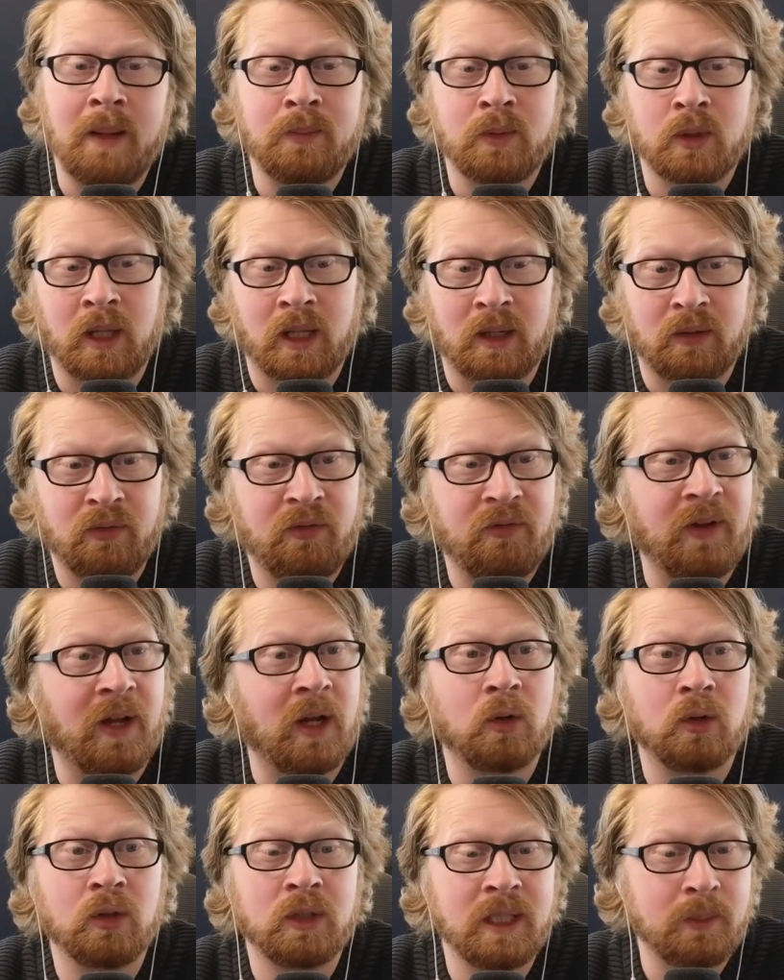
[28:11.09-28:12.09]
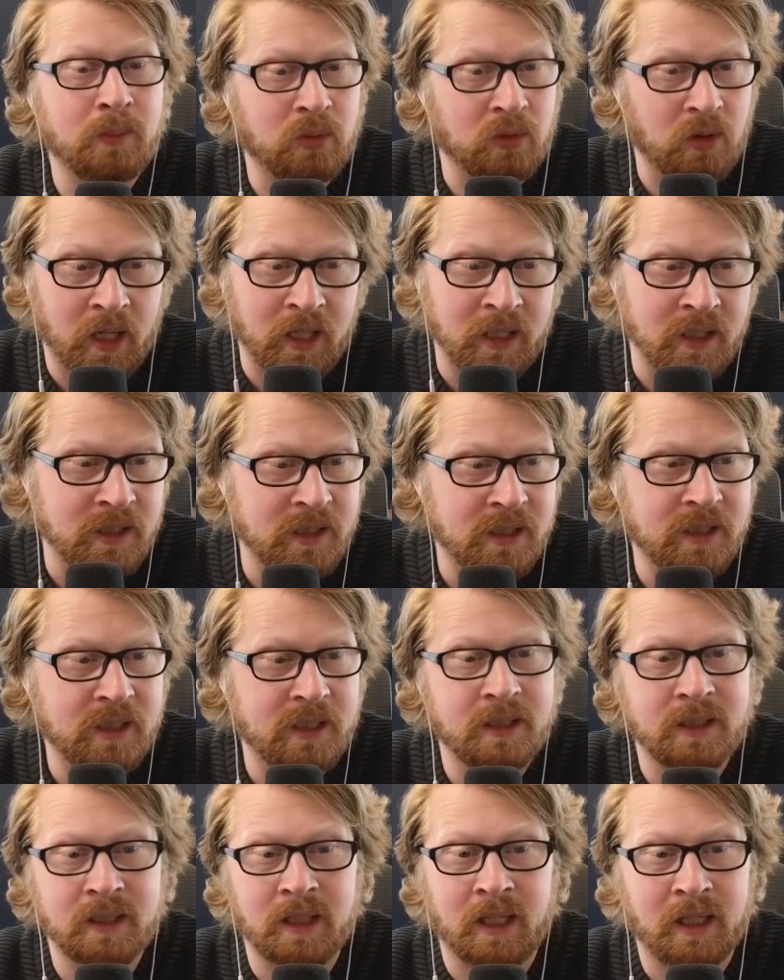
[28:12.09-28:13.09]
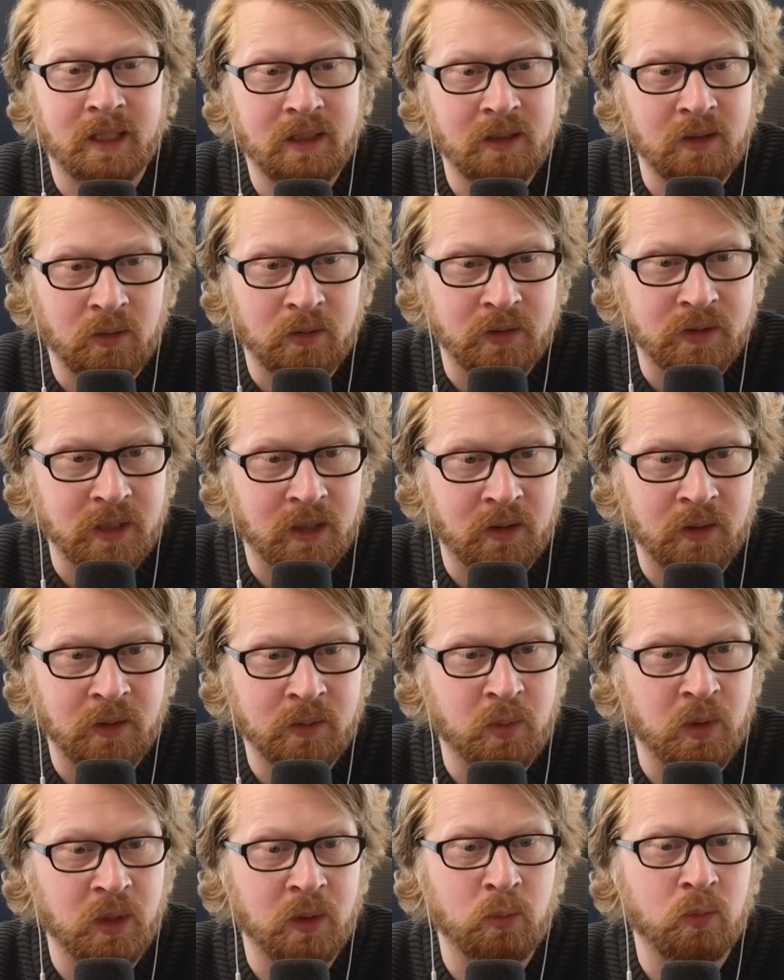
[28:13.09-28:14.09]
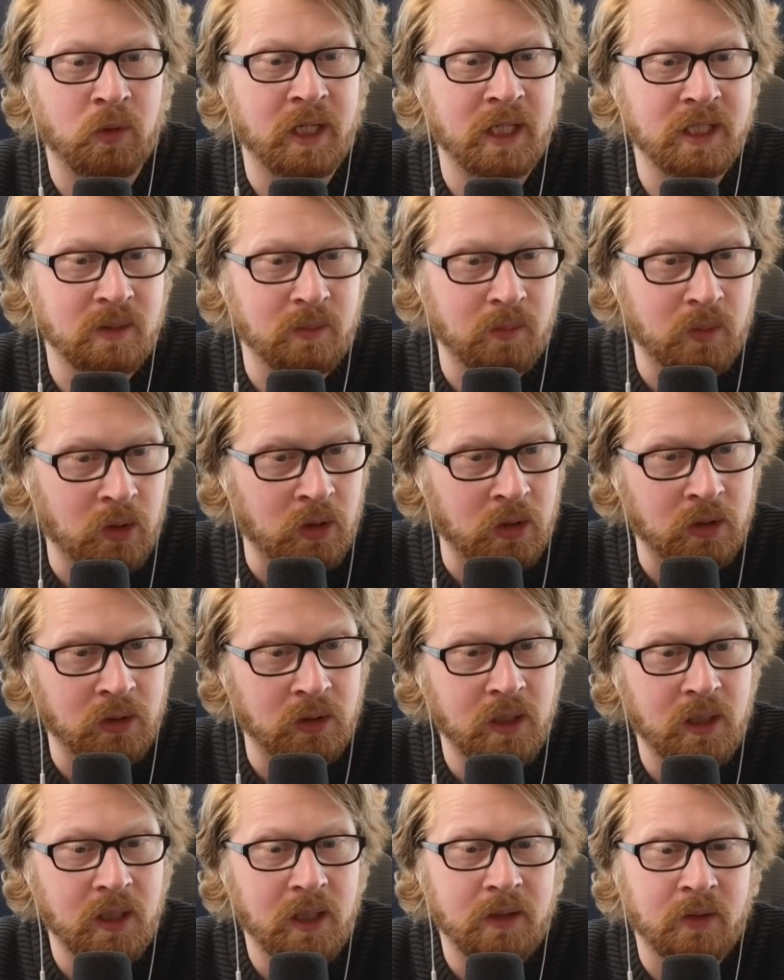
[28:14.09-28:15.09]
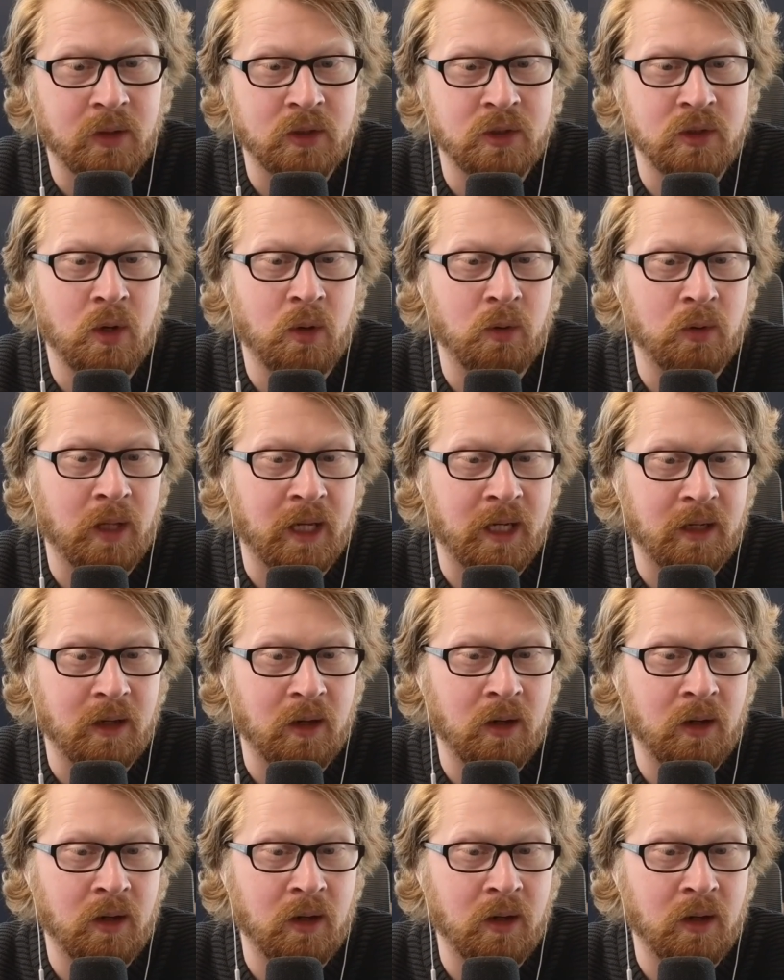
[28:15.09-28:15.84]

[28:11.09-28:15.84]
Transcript: or like fairly priced, like, it's like it's pretty reasonable. There's no like,